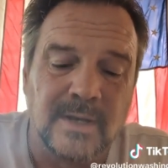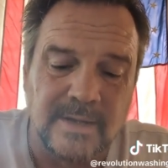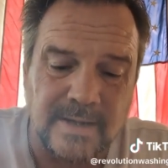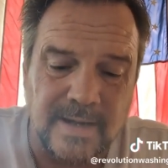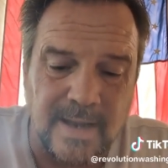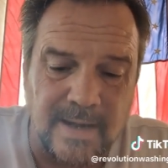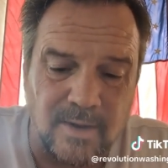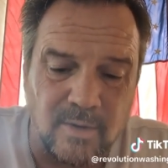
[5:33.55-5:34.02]

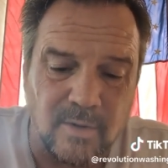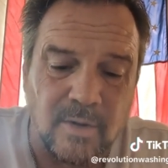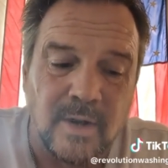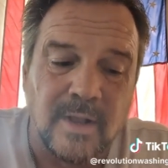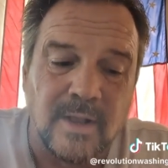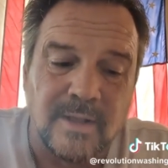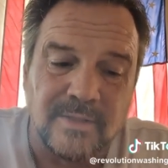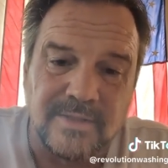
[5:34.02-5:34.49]
Now,
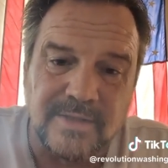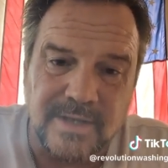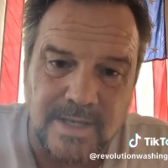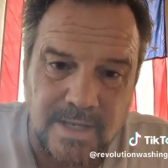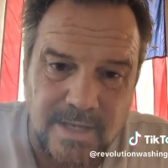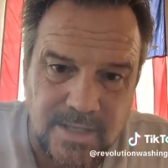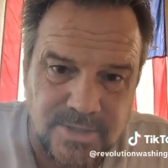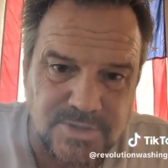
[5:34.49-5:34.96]

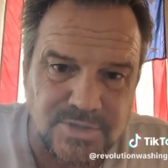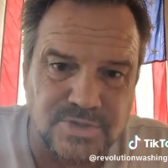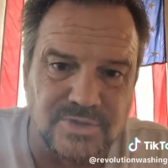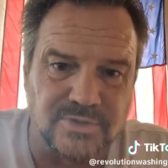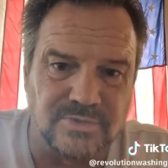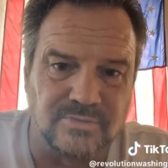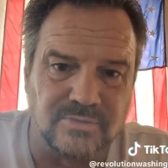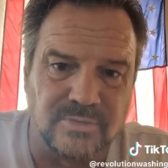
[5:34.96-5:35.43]
the
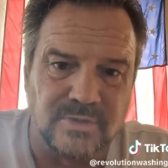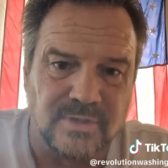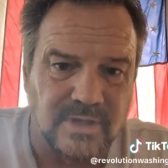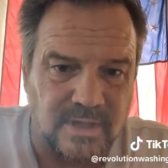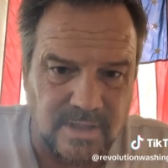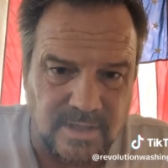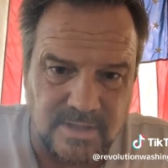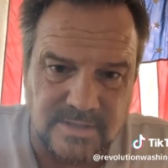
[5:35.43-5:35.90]
issue
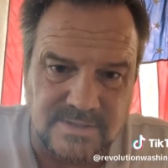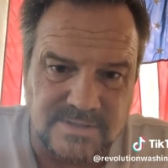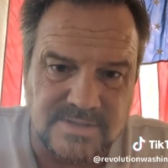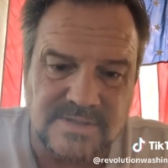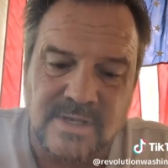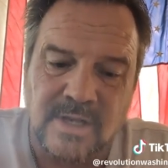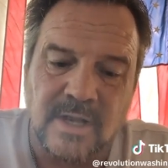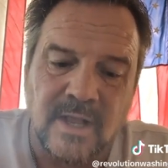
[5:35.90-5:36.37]

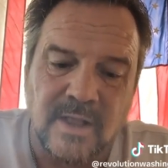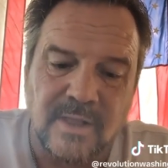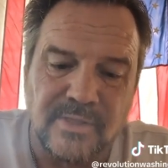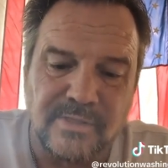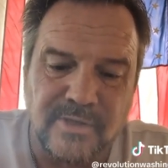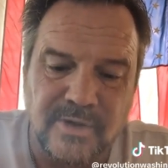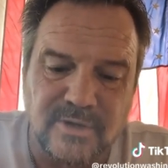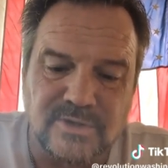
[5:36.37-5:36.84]
is
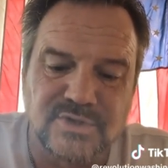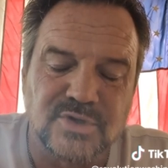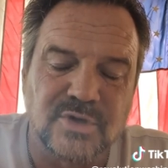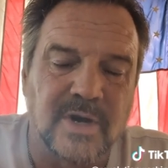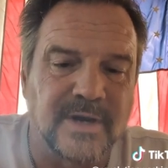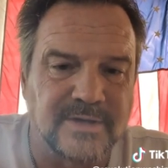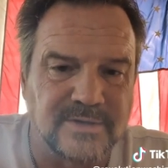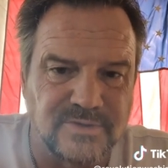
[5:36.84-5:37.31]
they're
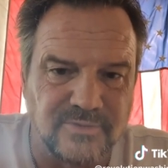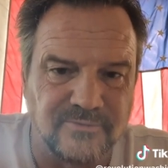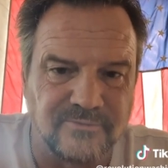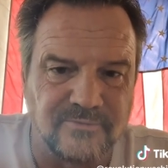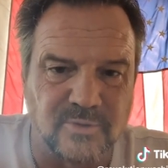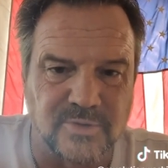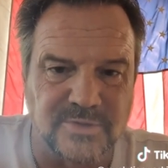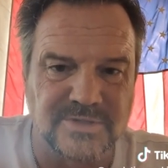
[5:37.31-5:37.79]
trying to
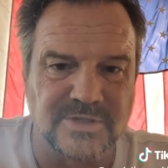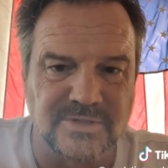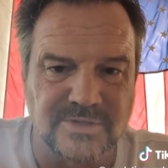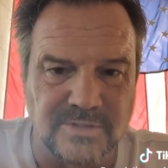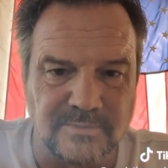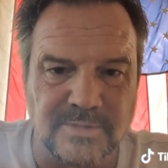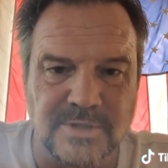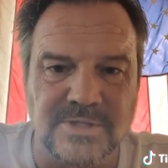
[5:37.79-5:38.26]
force it
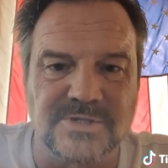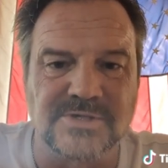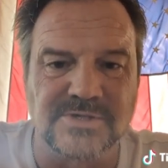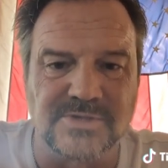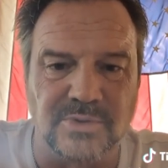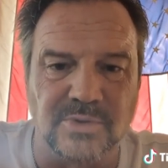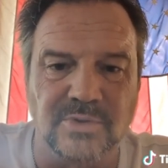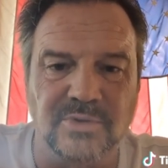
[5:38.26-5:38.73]
to be
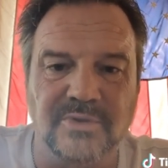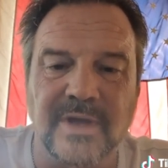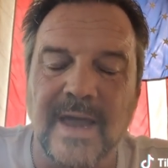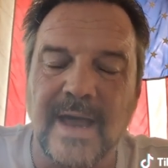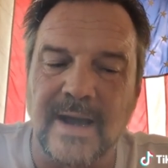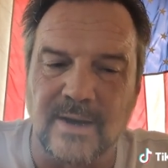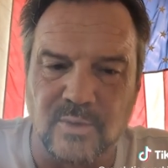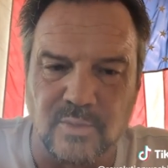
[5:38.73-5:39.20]
sold
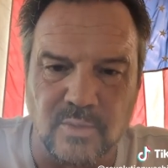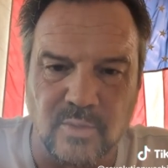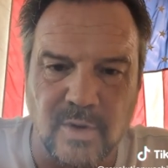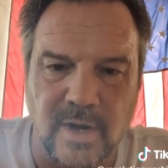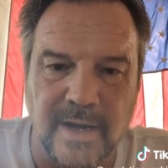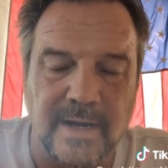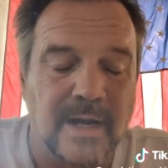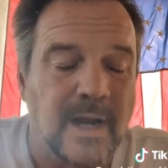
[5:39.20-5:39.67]

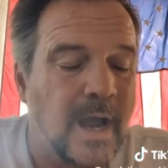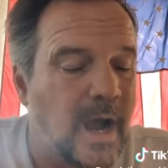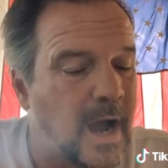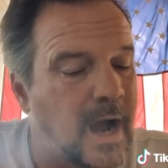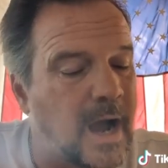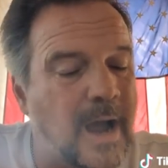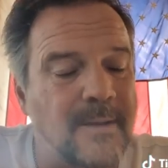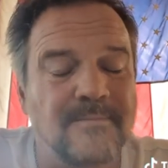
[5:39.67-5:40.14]
outright.
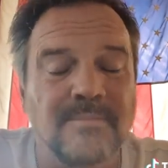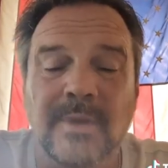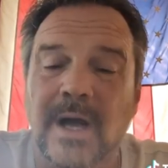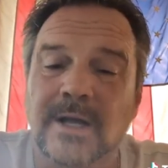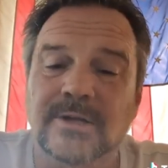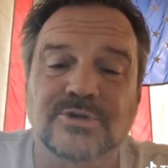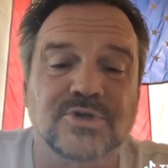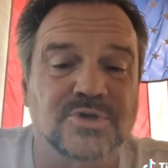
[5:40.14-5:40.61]
I'm
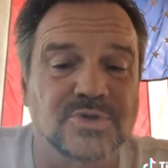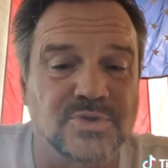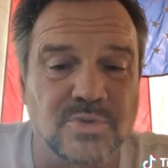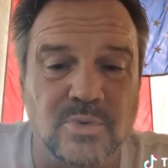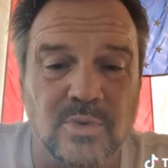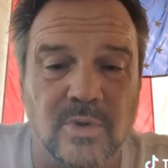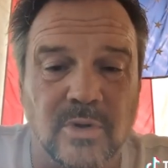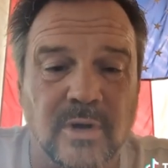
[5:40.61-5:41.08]
not
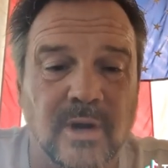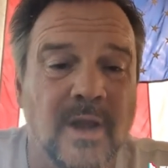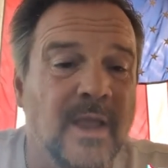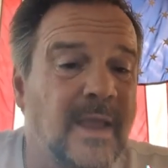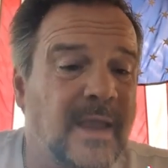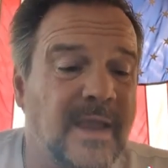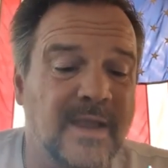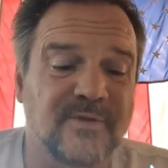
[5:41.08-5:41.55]
sure
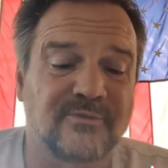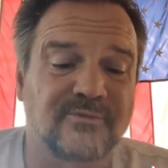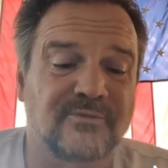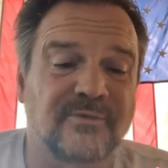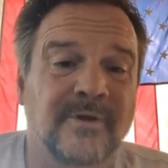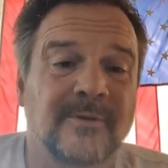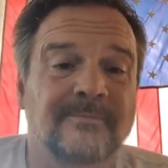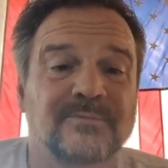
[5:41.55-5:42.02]

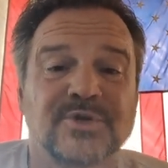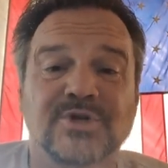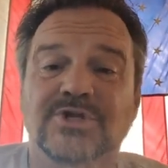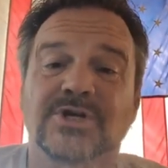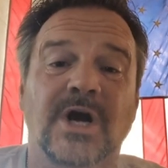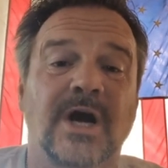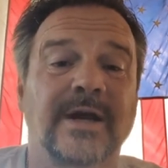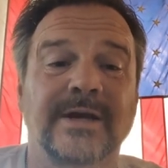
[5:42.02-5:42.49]
if
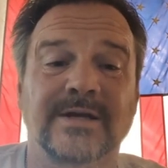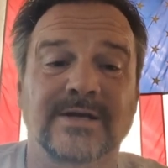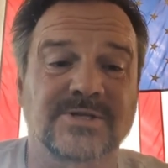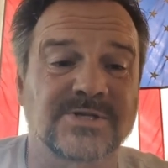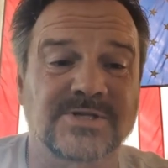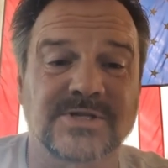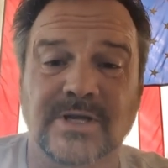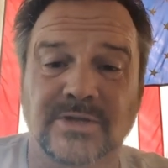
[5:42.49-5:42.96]
China
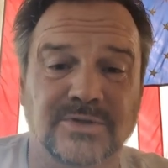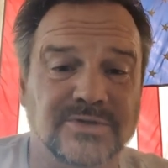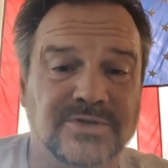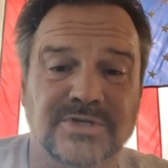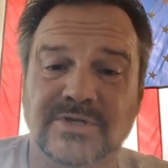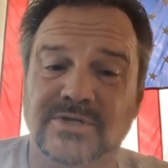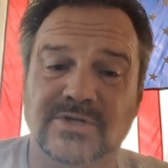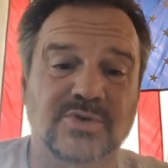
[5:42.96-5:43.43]

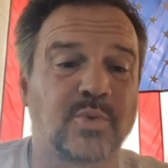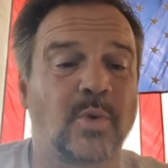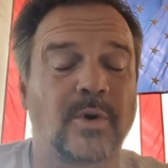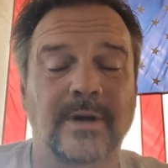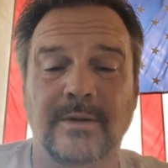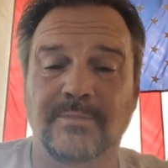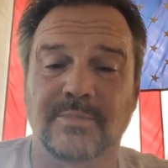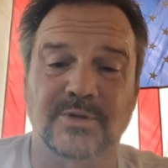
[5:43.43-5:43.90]
sells the
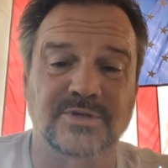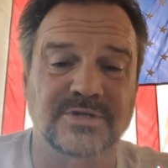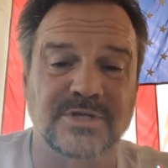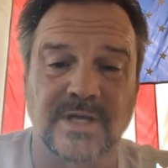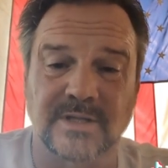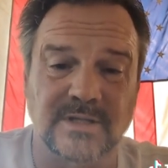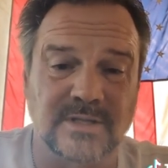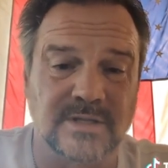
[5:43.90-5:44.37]
20%
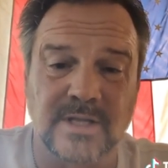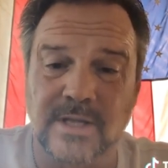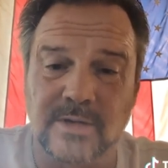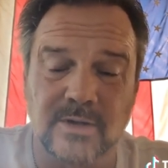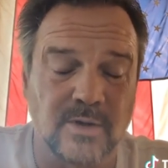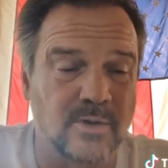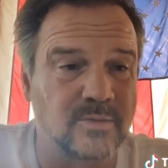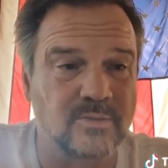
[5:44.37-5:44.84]
that
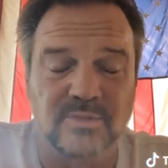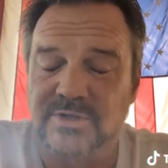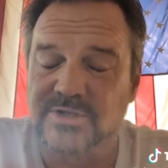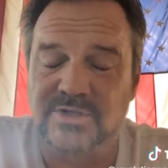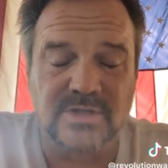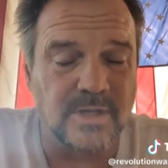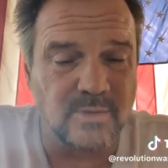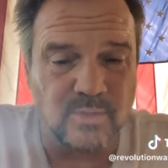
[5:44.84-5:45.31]
they own,
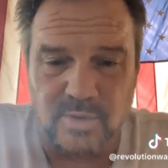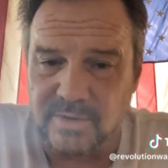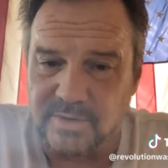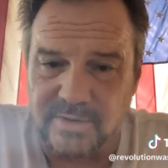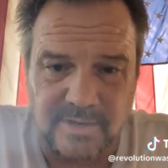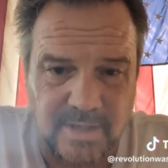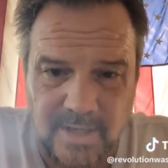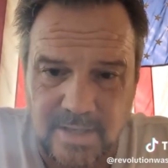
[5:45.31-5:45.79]
which they will
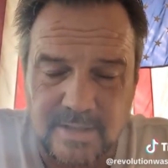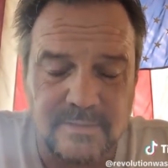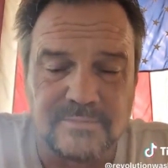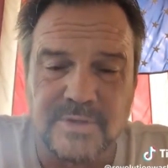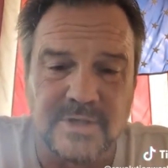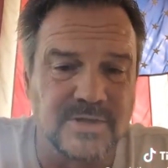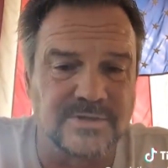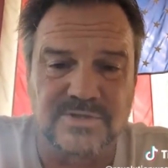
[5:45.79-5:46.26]

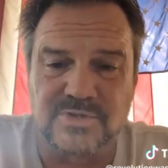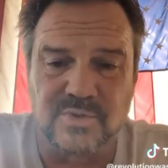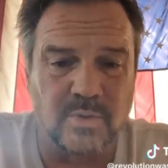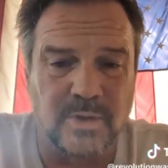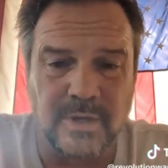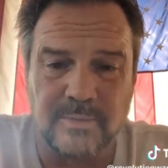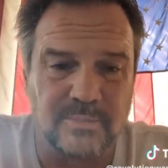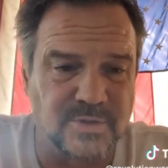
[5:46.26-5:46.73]
not, because
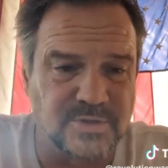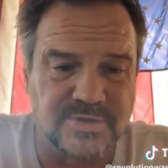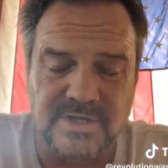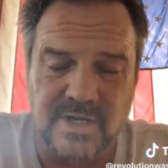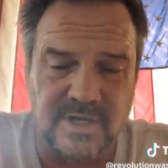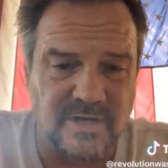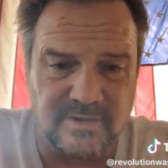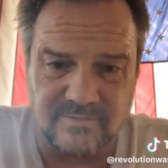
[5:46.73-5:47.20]

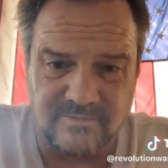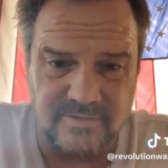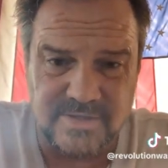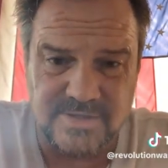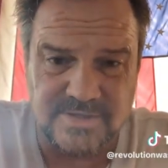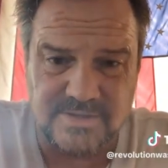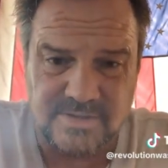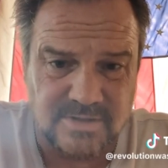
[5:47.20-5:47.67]
20% of
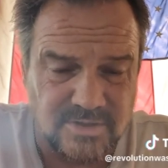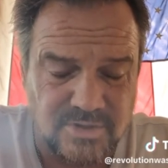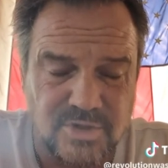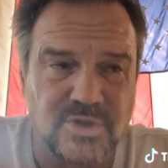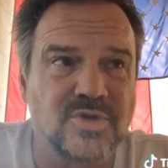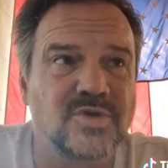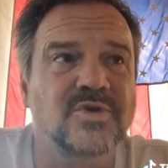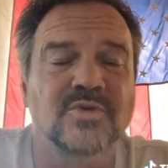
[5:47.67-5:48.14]
this
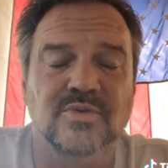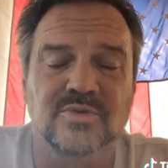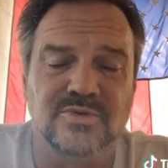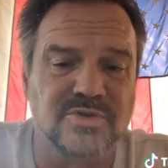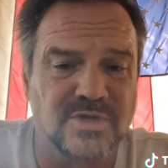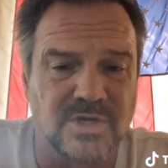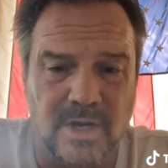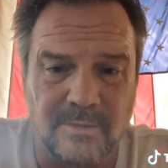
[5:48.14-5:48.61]

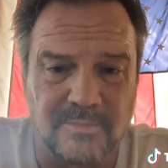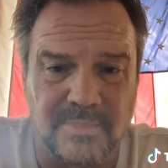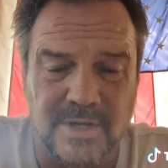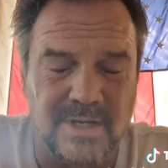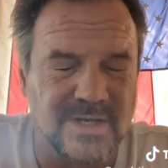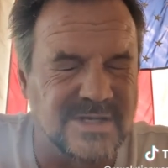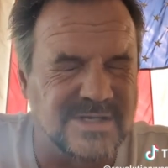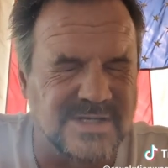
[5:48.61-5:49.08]
huge
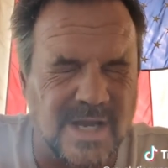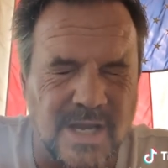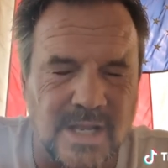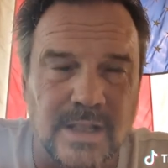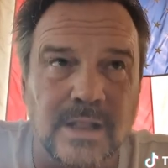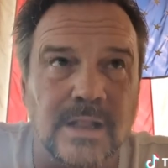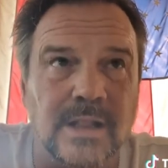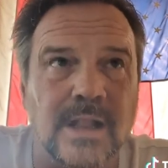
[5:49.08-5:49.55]
company is
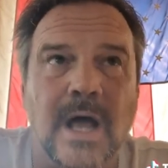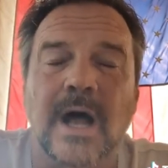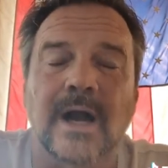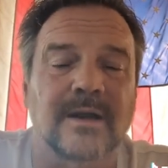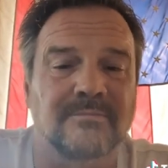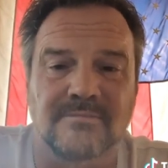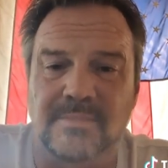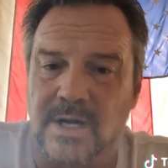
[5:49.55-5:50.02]
a
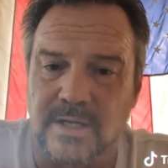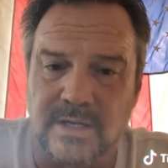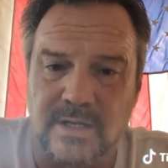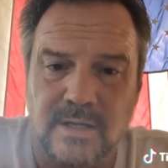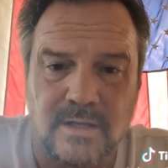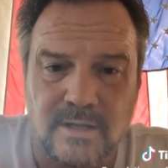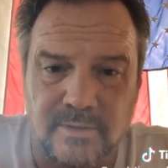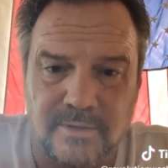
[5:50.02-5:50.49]
lot of
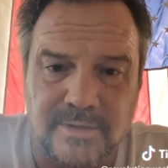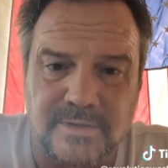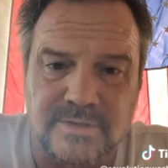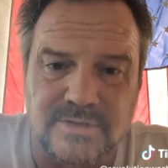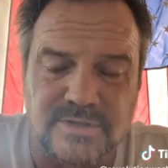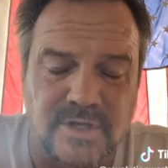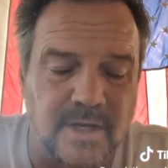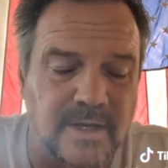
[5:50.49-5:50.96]
money going
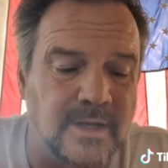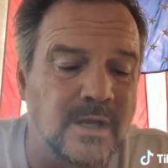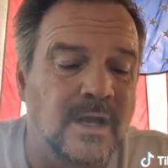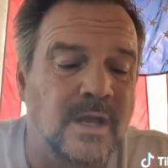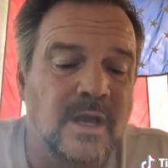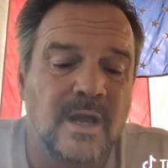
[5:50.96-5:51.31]
to China.